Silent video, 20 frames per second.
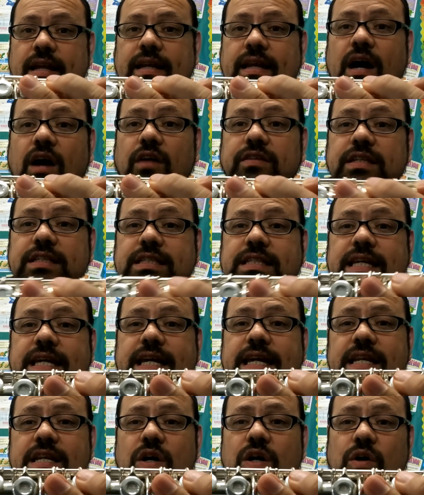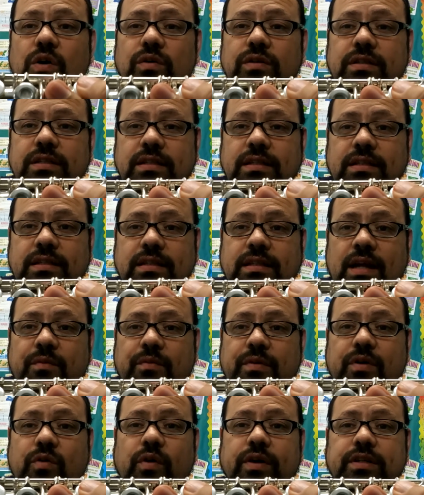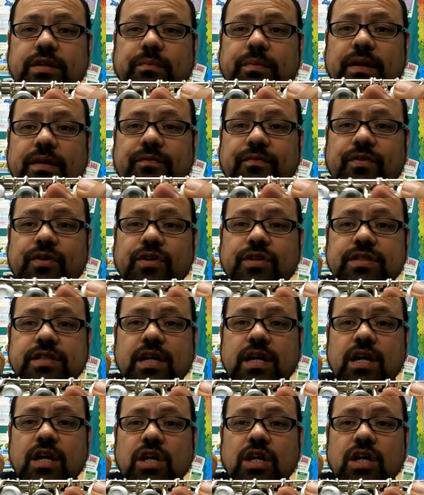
Now, the D note that we're going to play first,